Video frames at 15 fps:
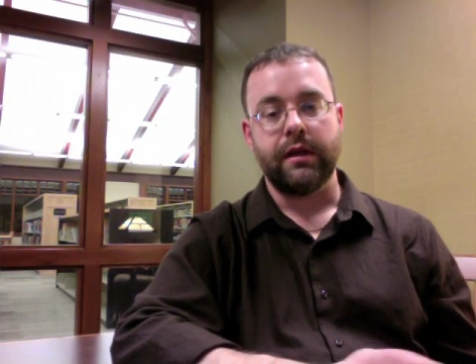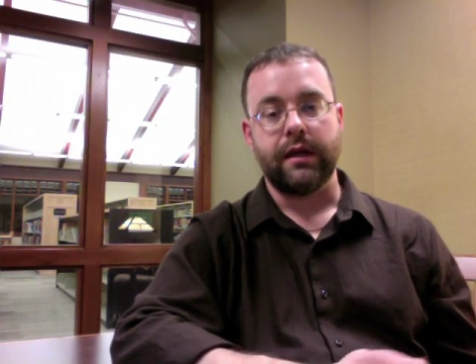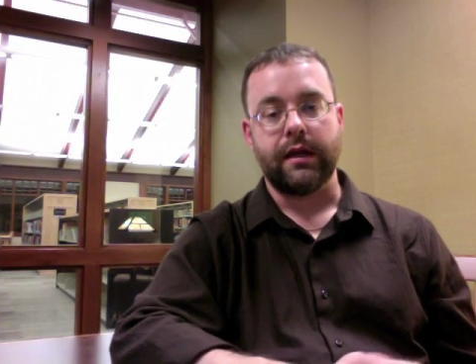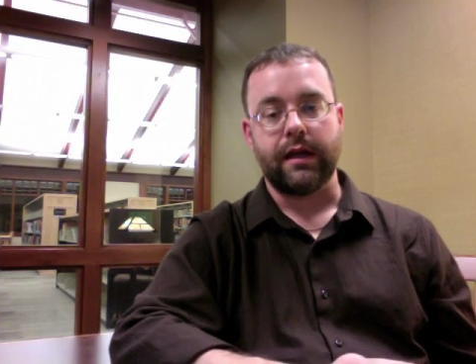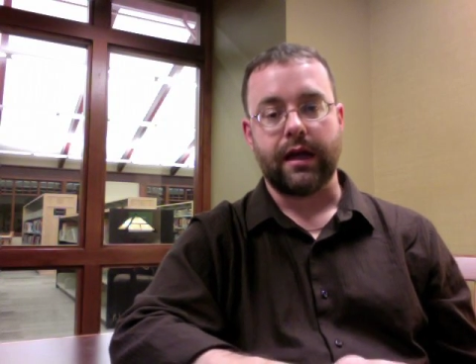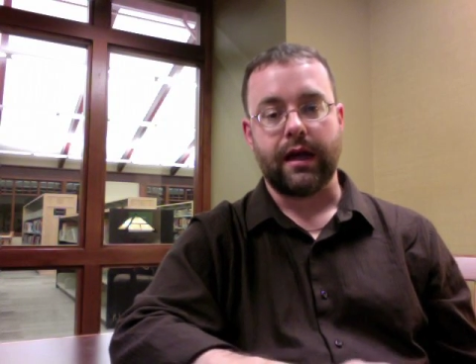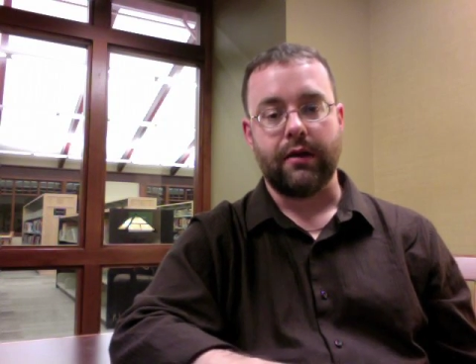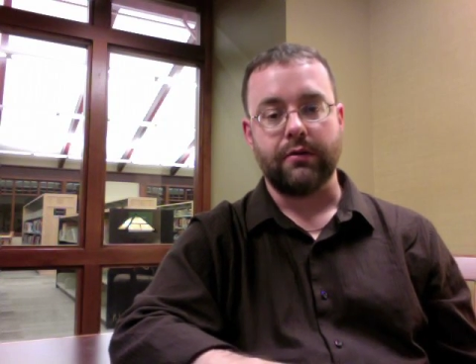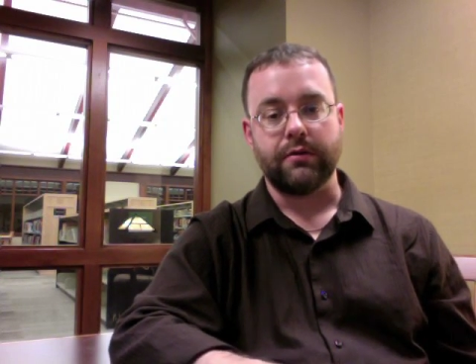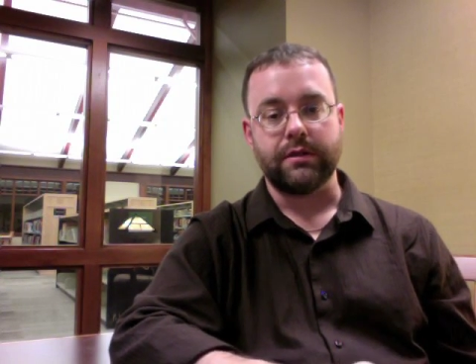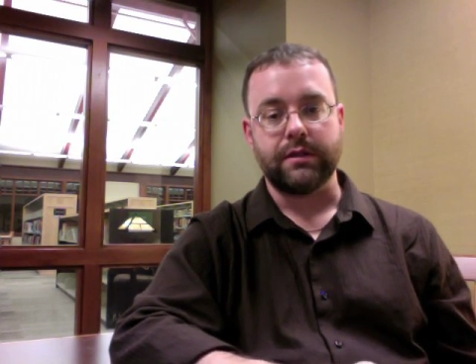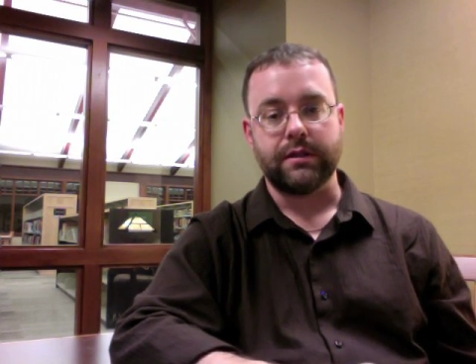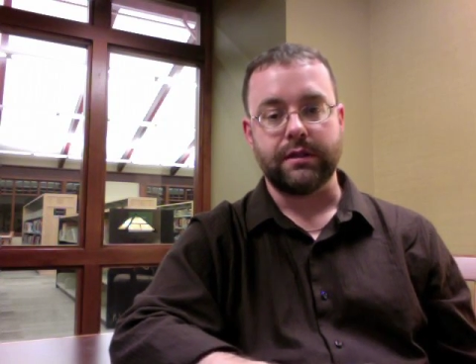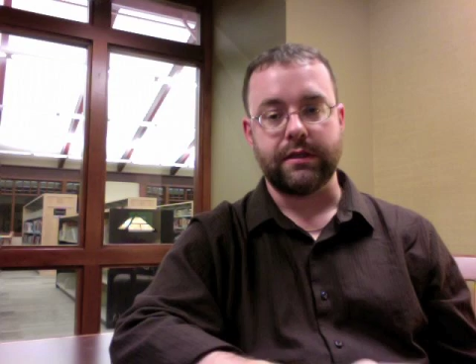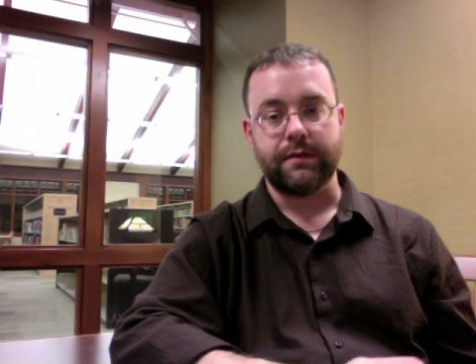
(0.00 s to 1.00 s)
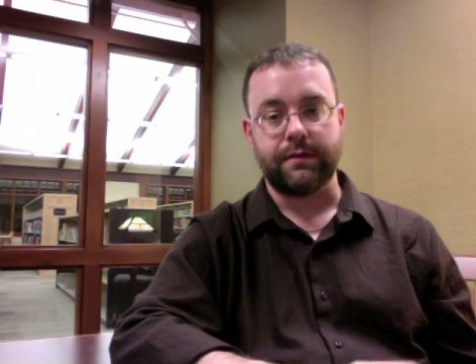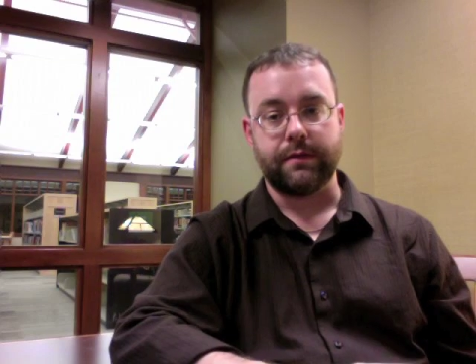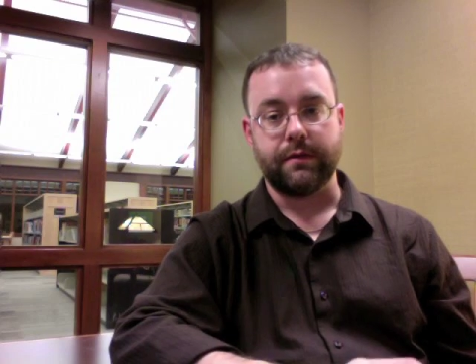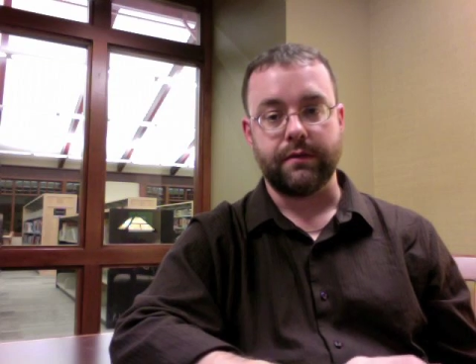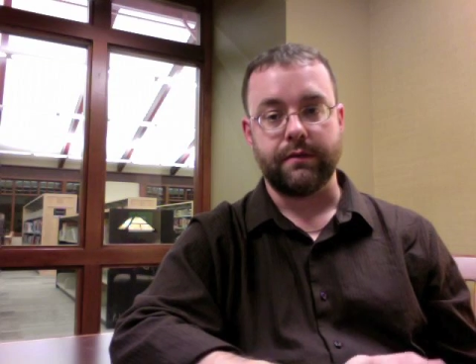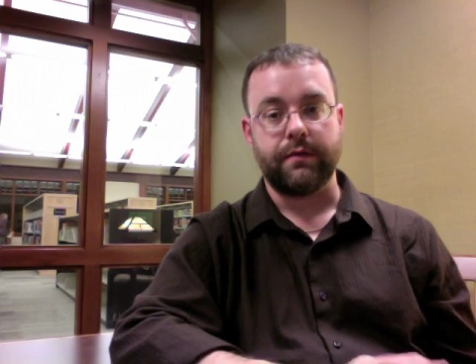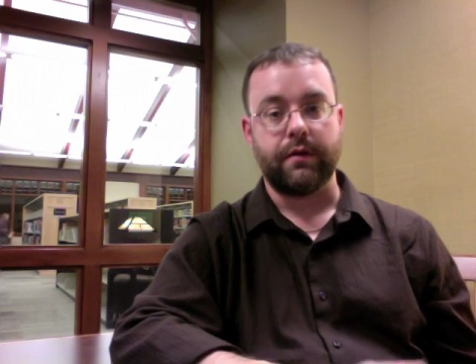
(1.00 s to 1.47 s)
and how is it
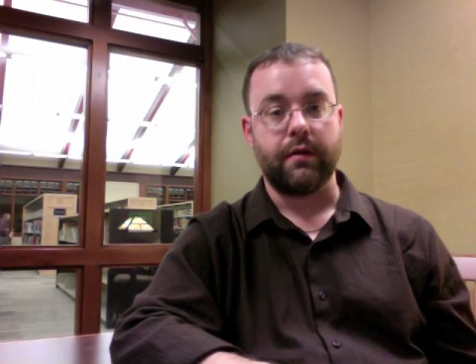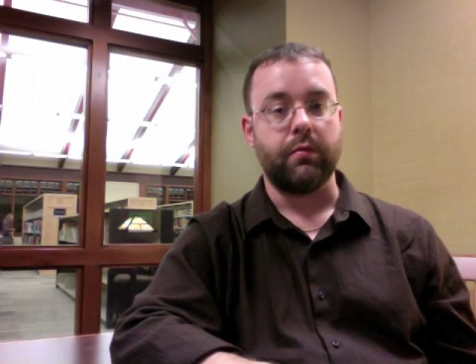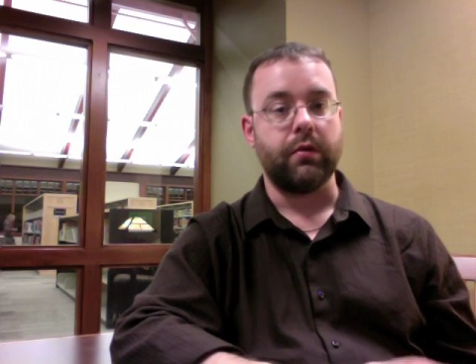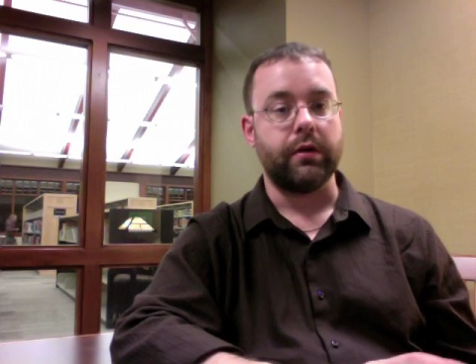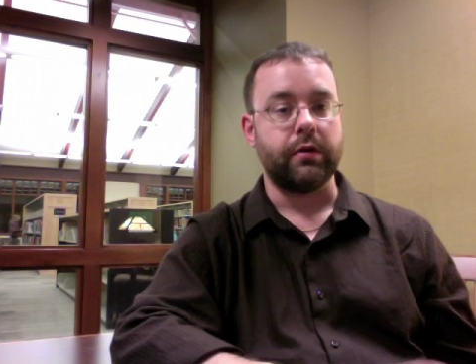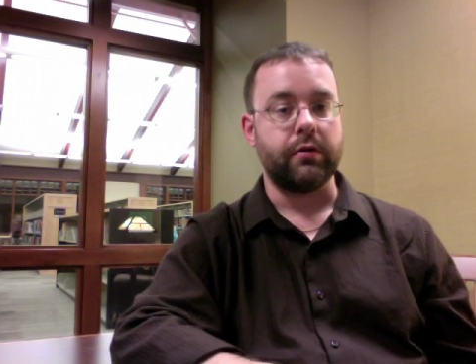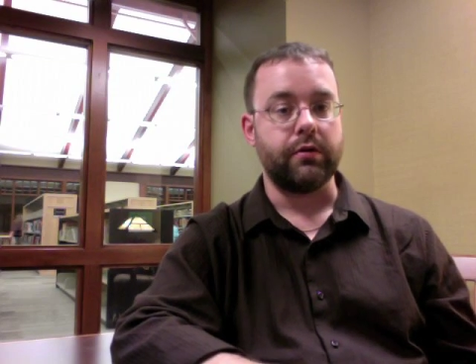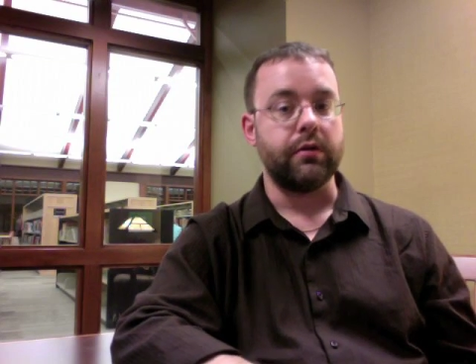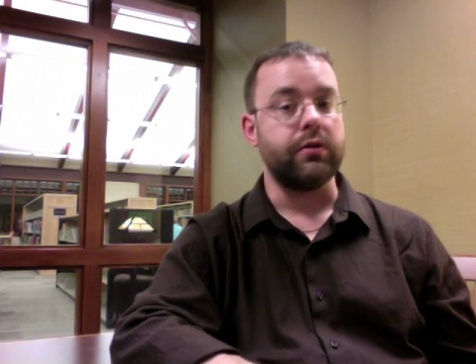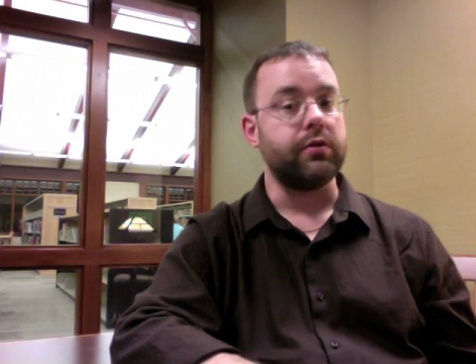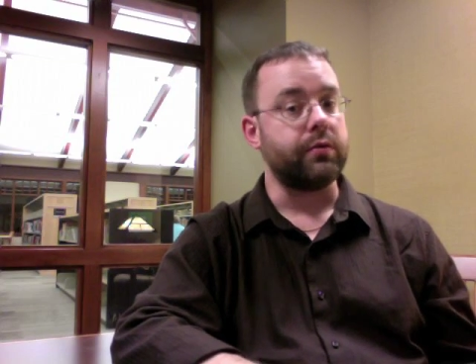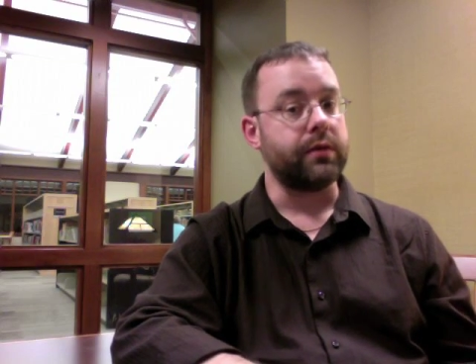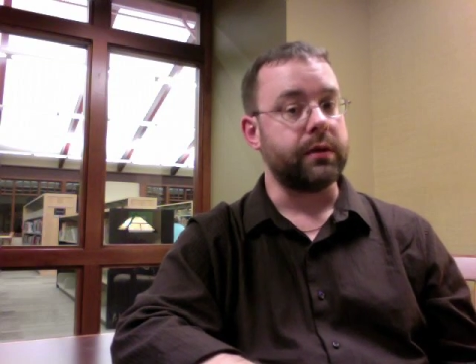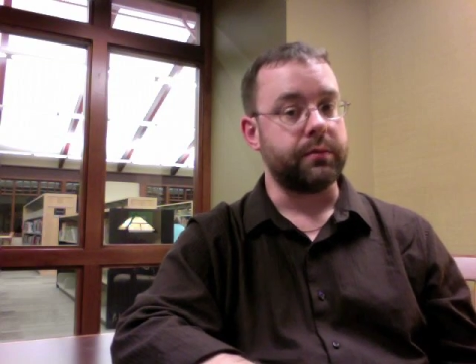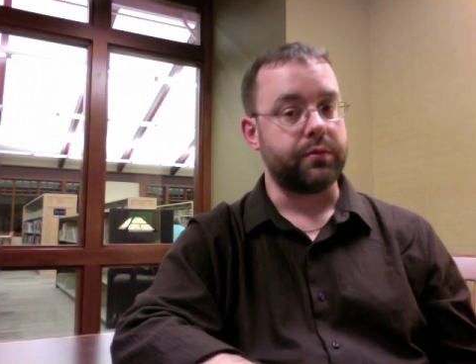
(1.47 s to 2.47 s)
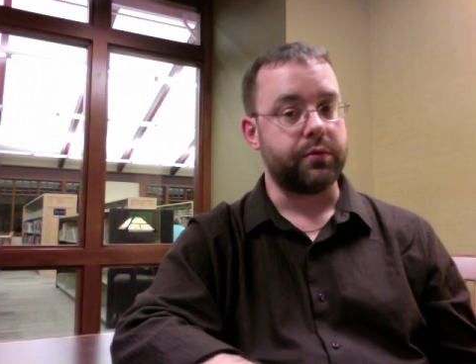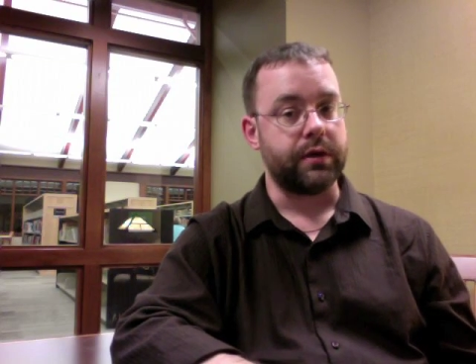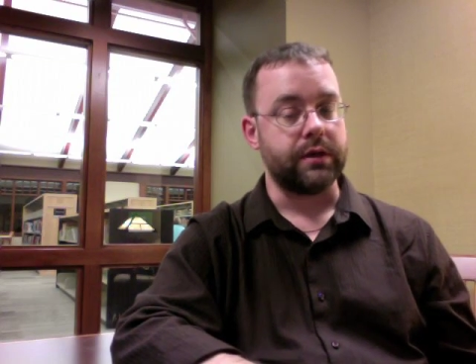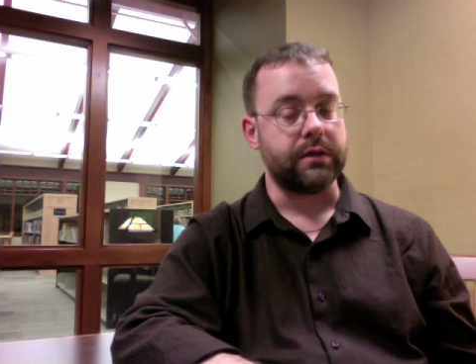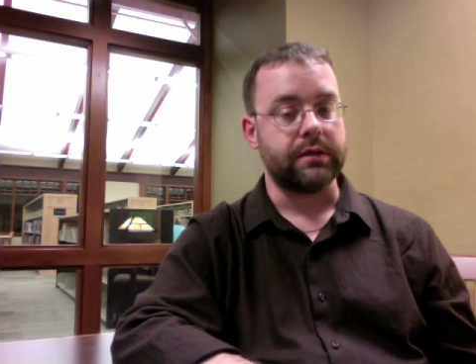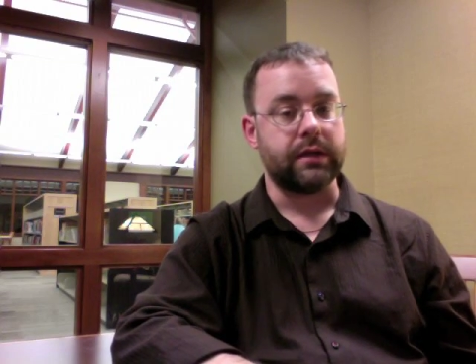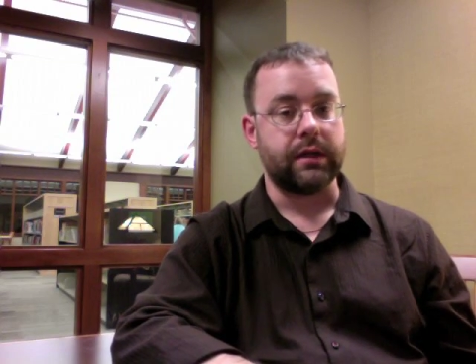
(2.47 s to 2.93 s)
different from what you could do in
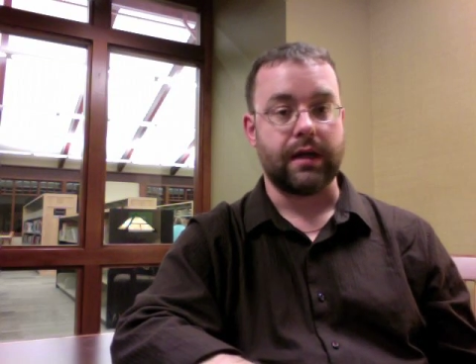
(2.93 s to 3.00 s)
print,